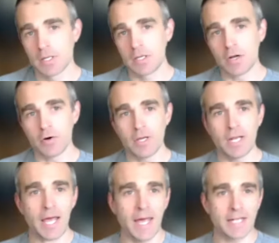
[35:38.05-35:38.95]
you know, it
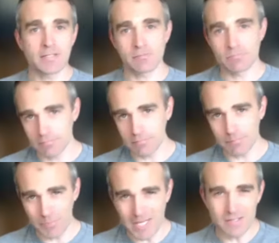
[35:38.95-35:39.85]
has
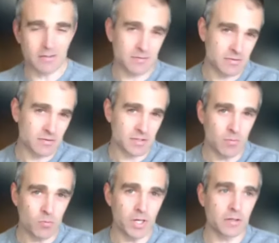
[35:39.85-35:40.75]
been
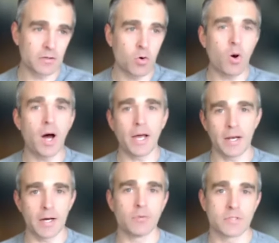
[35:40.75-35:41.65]
somewhat
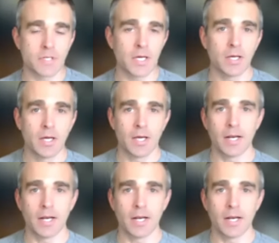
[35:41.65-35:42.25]
quiet, I would say.